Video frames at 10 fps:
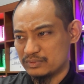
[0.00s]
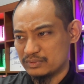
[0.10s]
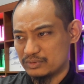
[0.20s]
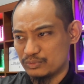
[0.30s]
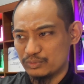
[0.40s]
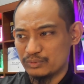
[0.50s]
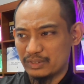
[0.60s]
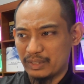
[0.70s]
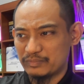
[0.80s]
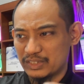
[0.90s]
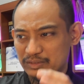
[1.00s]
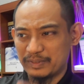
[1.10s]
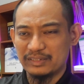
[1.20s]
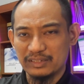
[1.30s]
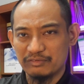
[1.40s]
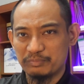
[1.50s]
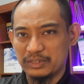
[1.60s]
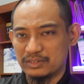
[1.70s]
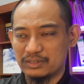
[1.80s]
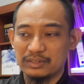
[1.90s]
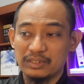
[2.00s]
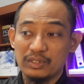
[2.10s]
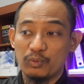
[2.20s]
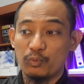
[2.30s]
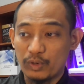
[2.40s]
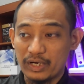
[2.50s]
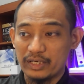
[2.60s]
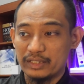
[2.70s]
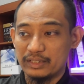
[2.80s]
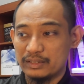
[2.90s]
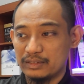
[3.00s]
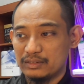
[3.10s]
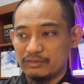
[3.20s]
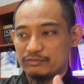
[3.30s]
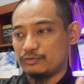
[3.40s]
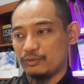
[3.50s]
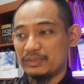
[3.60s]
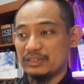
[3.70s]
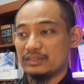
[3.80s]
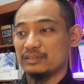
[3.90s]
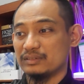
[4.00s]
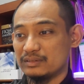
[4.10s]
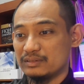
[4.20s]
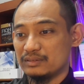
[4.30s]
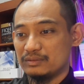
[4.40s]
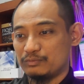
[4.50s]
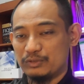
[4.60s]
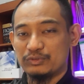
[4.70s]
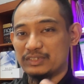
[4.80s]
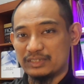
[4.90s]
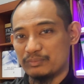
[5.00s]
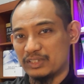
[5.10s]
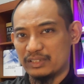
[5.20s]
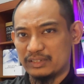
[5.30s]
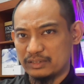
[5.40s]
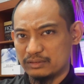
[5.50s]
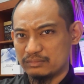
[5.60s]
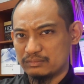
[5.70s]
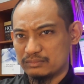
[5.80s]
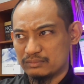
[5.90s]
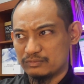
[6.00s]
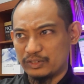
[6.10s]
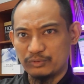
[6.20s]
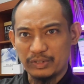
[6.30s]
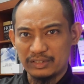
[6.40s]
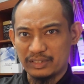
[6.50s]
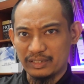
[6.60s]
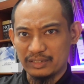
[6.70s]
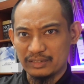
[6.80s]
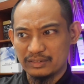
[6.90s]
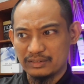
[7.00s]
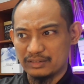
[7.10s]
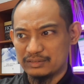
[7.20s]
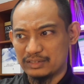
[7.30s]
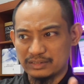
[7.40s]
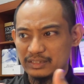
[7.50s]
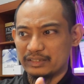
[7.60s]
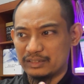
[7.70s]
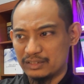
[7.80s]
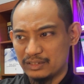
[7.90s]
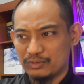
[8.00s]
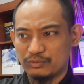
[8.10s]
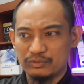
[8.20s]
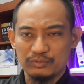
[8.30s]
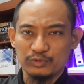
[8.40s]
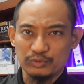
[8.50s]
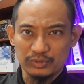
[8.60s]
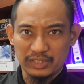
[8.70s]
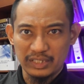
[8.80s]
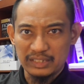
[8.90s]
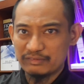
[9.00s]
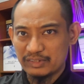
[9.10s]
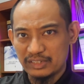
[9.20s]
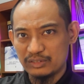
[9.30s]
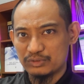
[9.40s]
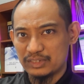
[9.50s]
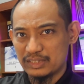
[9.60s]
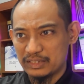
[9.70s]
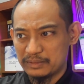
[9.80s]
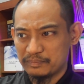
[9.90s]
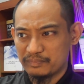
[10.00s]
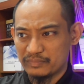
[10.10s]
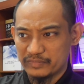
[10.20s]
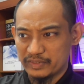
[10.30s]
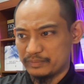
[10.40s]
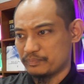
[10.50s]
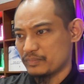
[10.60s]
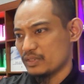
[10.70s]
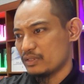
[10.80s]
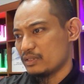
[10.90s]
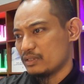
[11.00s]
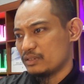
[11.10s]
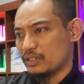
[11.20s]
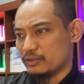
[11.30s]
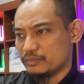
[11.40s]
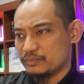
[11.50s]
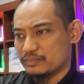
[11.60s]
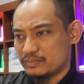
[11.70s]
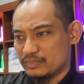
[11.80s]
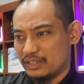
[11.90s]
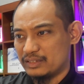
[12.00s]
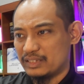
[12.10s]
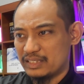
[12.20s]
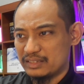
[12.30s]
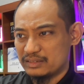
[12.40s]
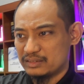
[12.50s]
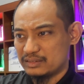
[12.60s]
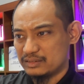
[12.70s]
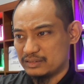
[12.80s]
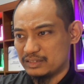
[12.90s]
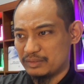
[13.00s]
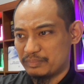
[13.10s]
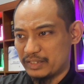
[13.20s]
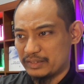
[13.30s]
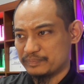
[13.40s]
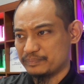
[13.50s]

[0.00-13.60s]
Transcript: So I'm just painting a picture why, for me, when you say something like that, why do I care, right? Just like, would you care if a Hindu say that? Right. Now, and then he replied,